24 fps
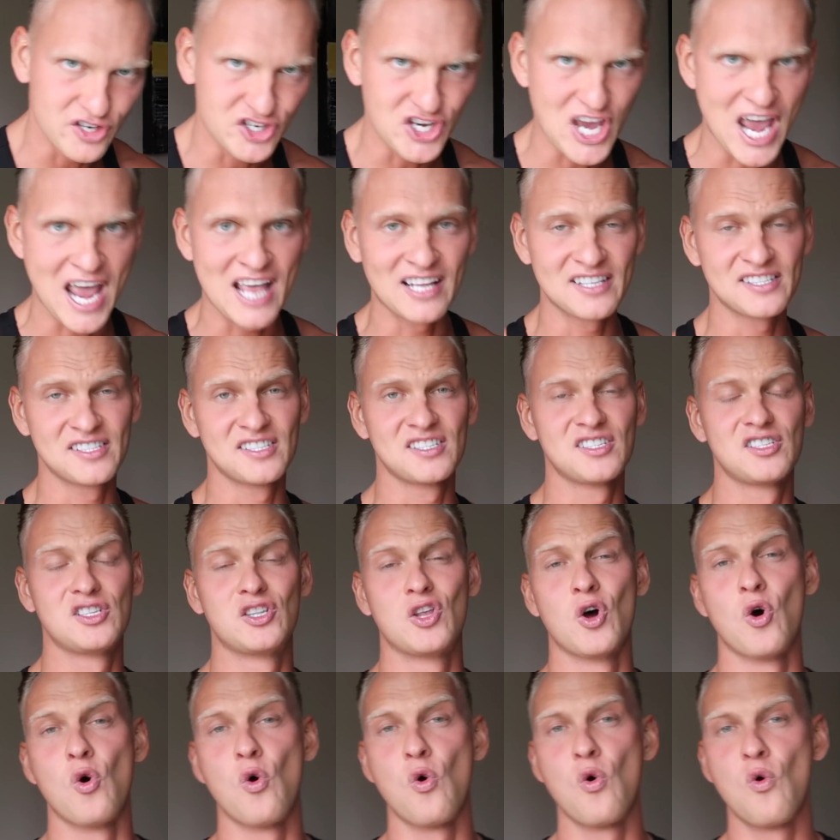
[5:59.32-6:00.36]
chance
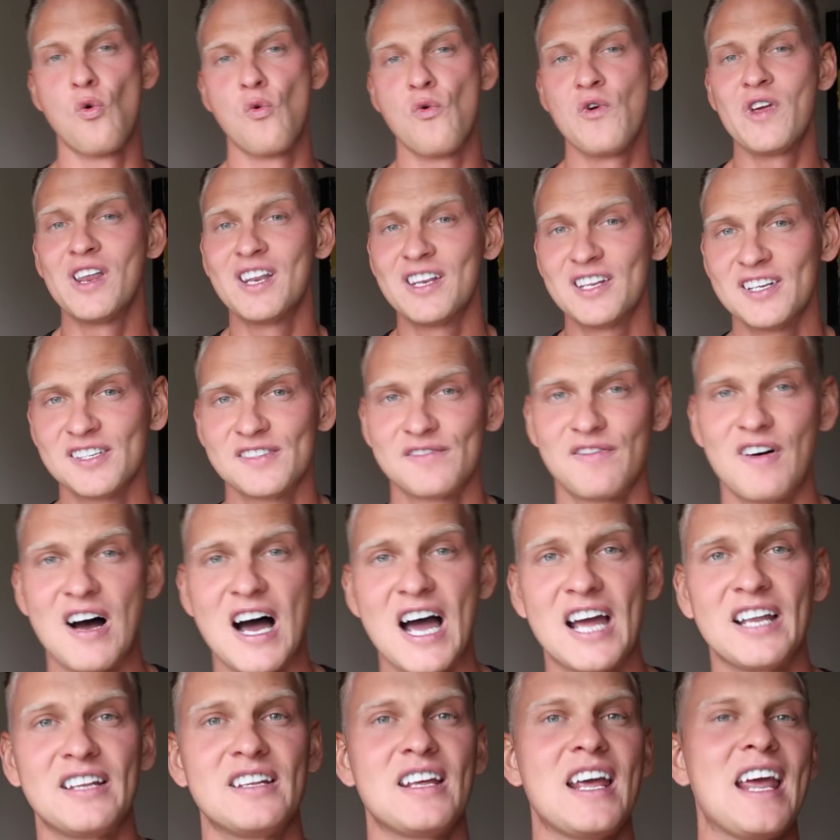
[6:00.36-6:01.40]
to win this
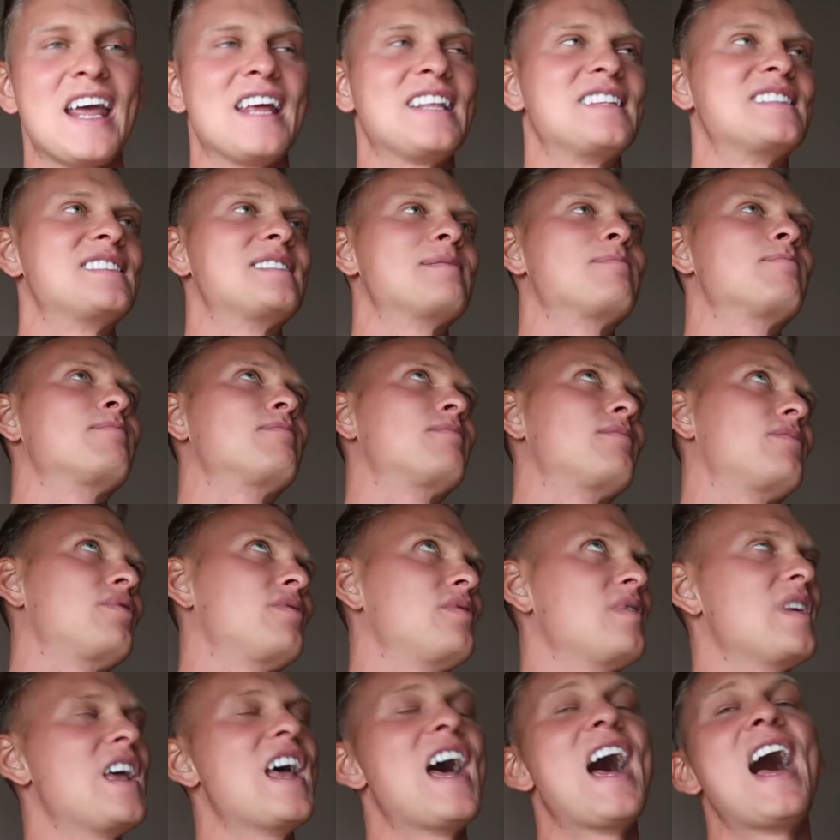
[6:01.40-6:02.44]
fight. It's
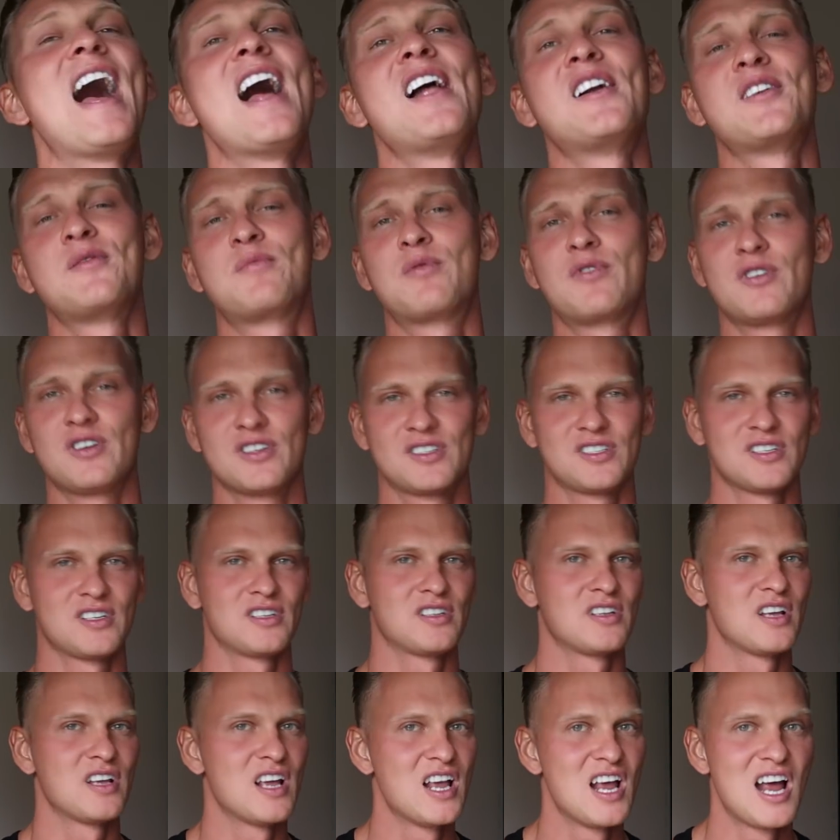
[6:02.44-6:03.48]

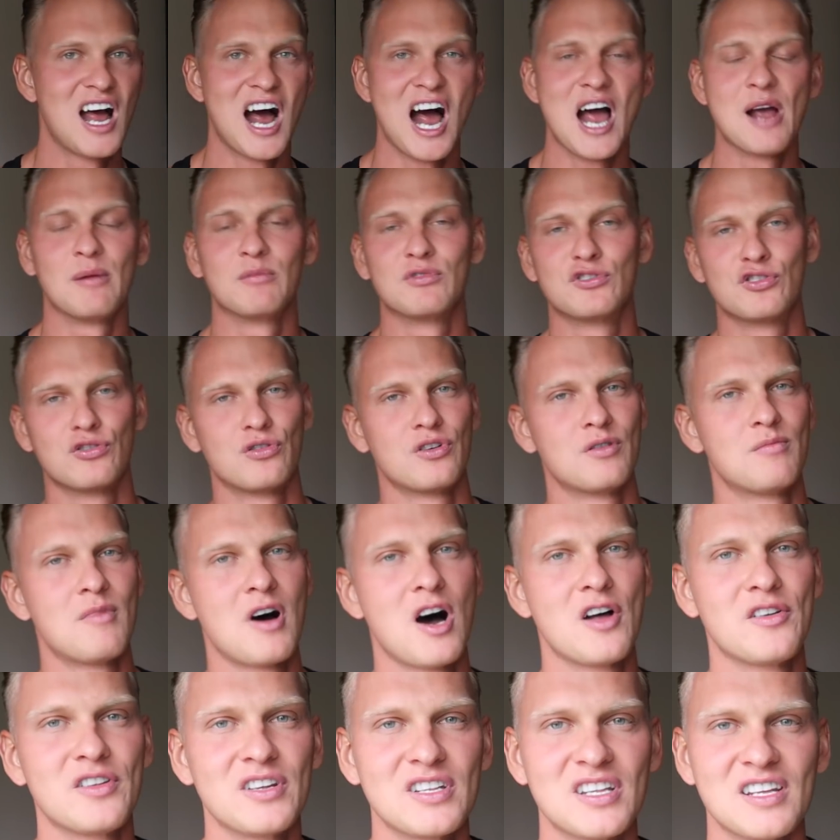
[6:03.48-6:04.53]
100%. I'm sure
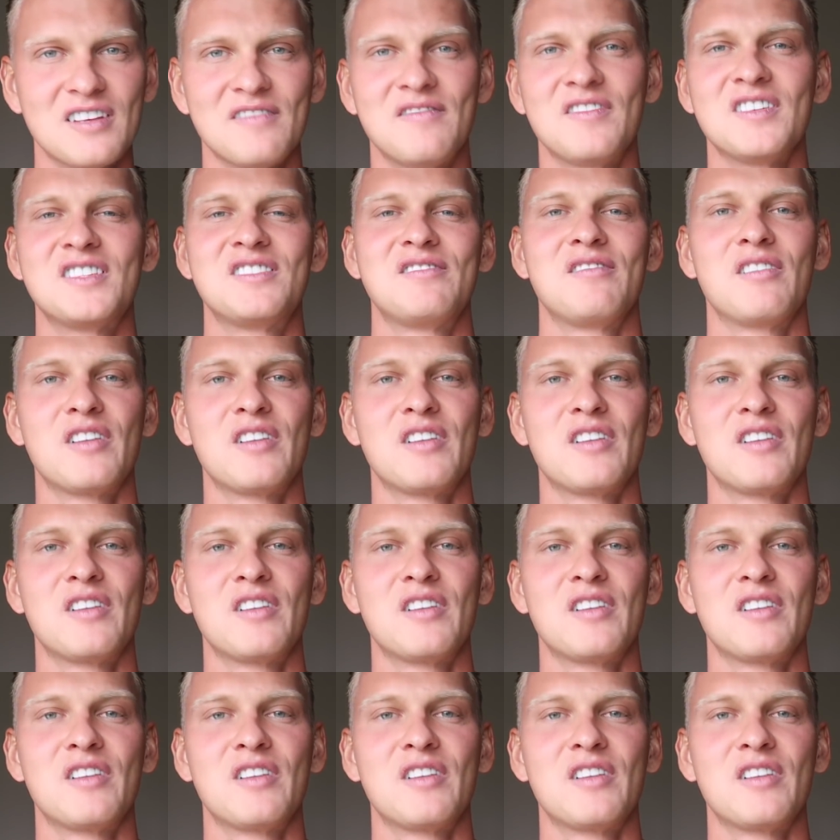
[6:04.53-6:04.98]
about it. If it